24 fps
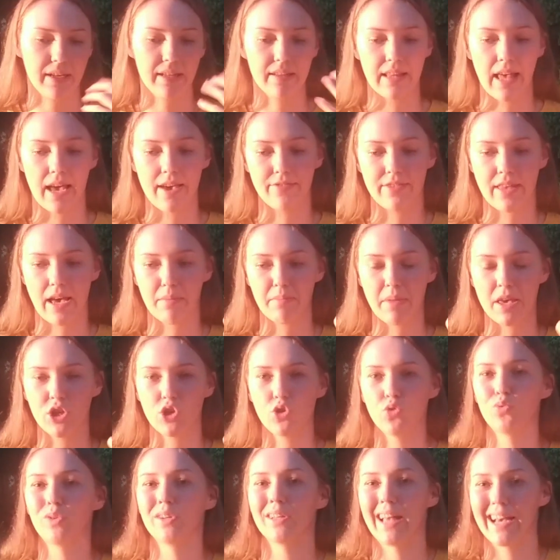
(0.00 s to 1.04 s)
in life that make
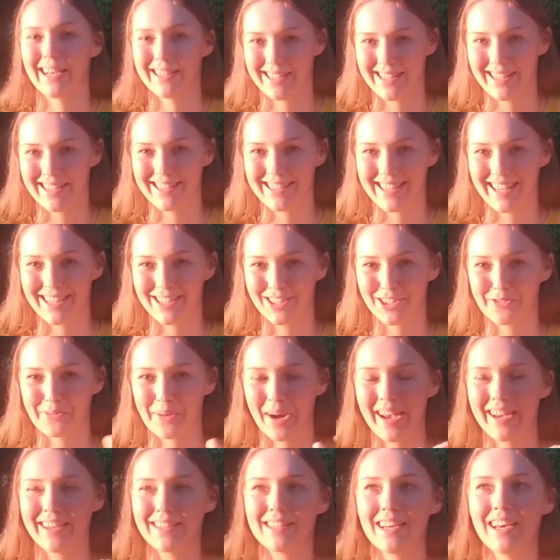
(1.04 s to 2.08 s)
you realize these things,
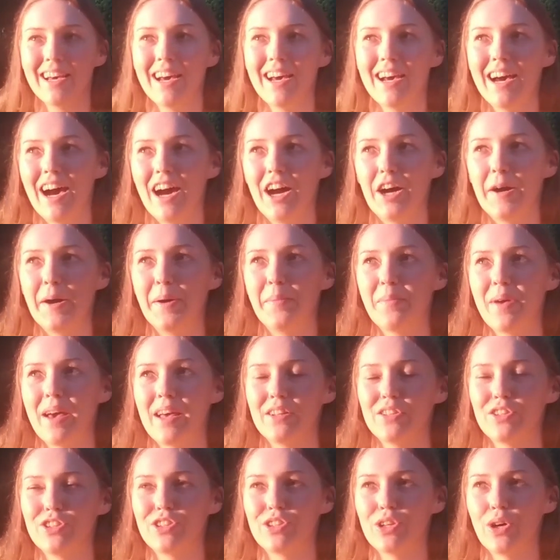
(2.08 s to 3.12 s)
right?
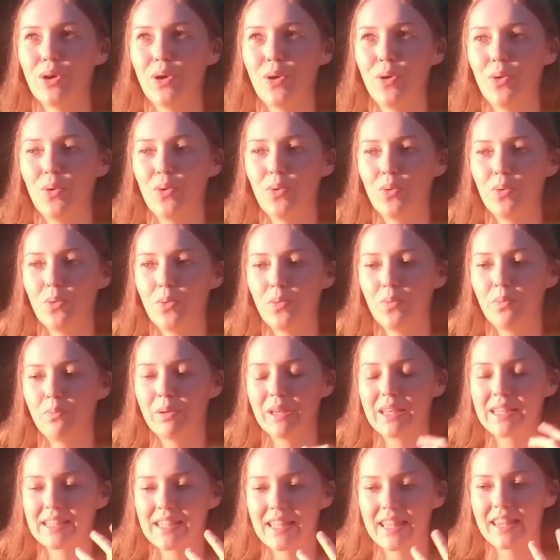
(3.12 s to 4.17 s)
And so
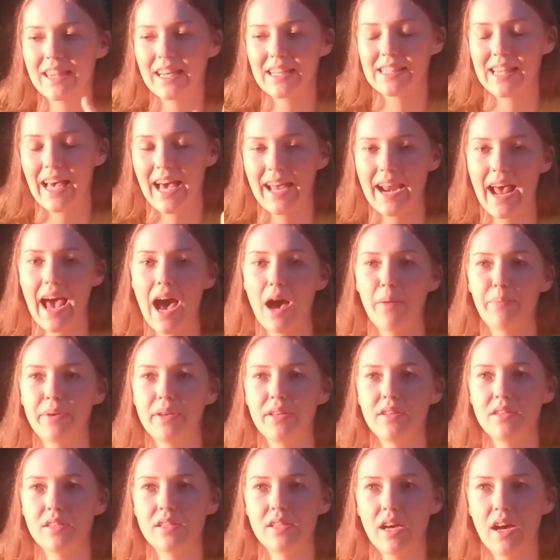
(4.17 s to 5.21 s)
because of the things that had
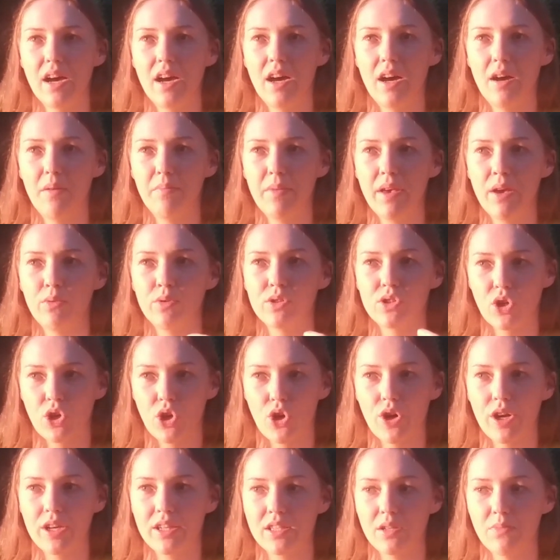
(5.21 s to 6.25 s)
happened, it was
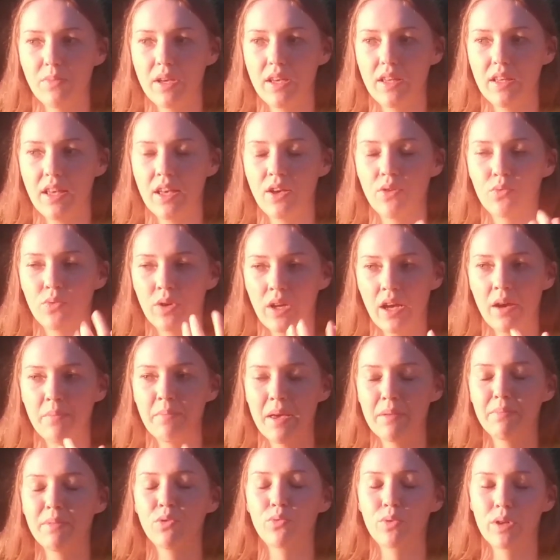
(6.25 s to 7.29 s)
occurring to me, it
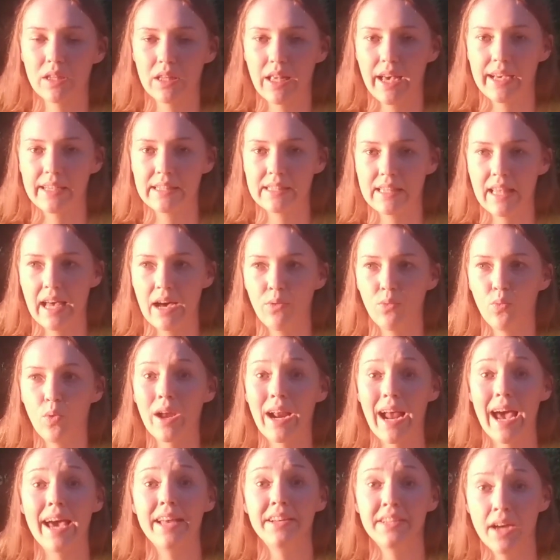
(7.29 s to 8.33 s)
made me realize that what
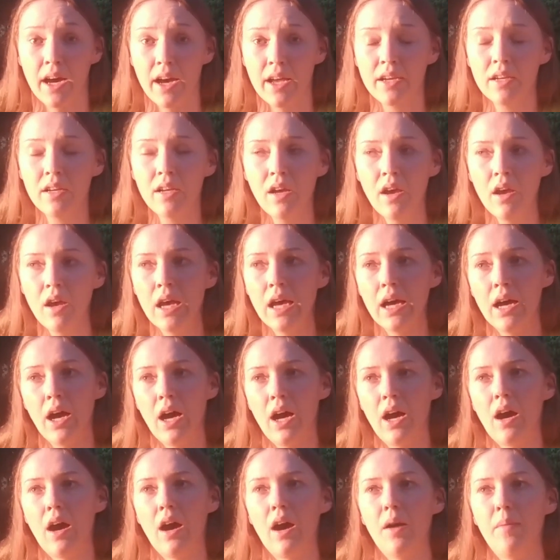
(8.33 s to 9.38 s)
I had done,
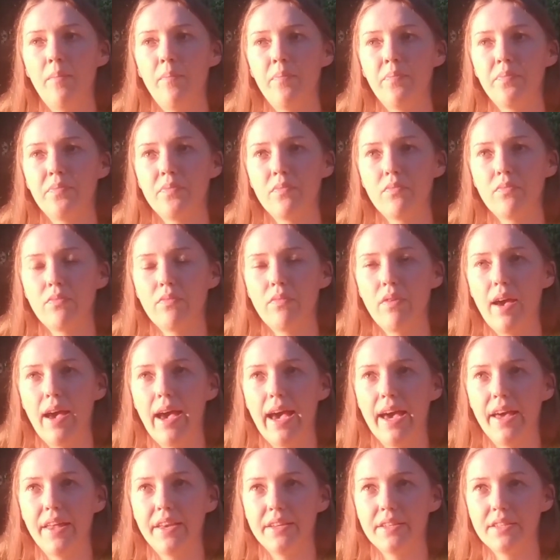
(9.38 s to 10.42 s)

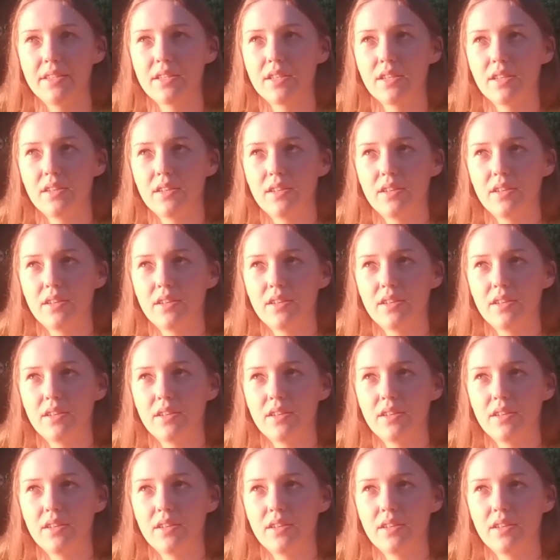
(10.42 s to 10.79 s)
and